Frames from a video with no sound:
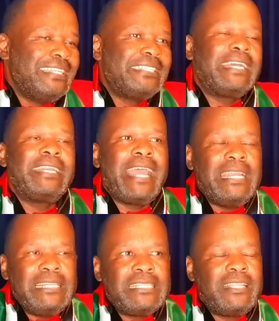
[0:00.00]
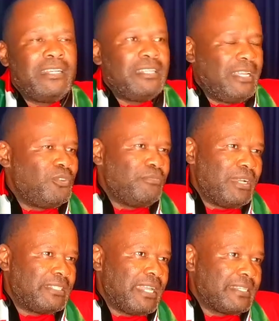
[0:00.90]
It's a reality that you
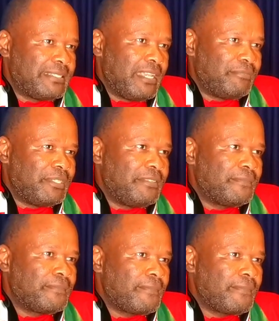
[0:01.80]
must accept.